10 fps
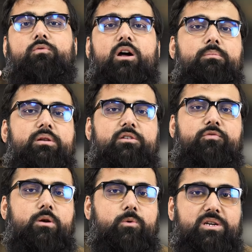1 minute
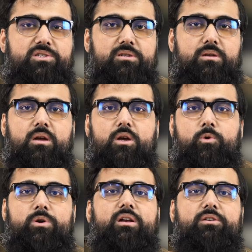for a question,
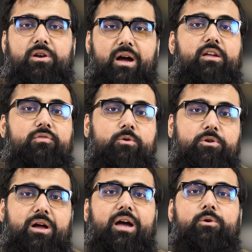you can try. If you
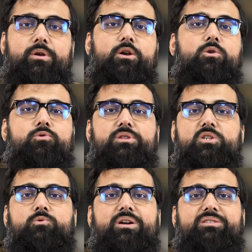try, you can do
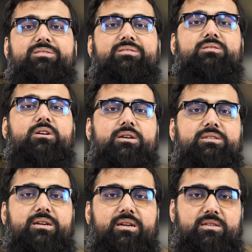these questions in 30
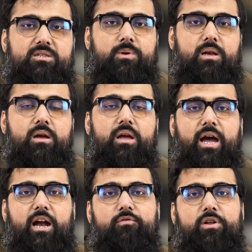seconds as well.
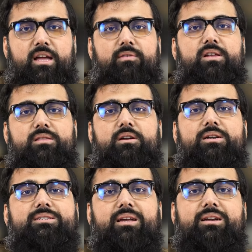And for every
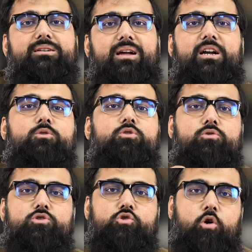30 seconds that
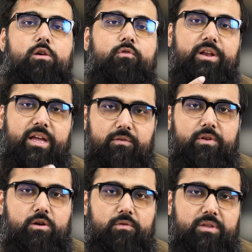you solve on
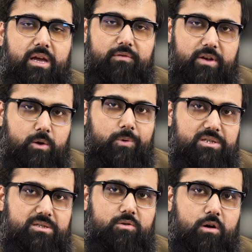every
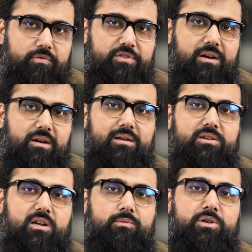question of standard
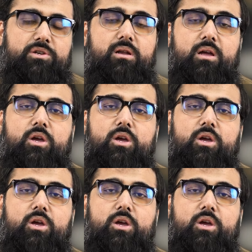English convention,